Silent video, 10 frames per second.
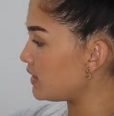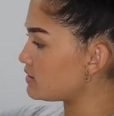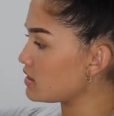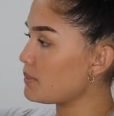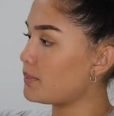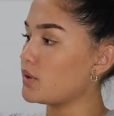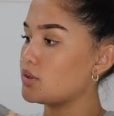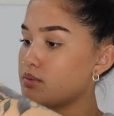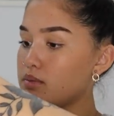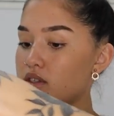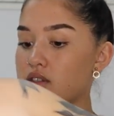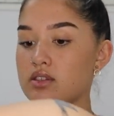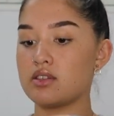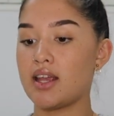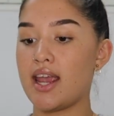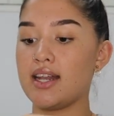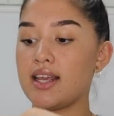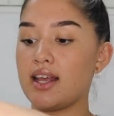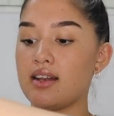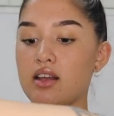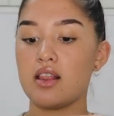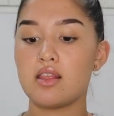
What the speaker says: these are the bottoms. And again,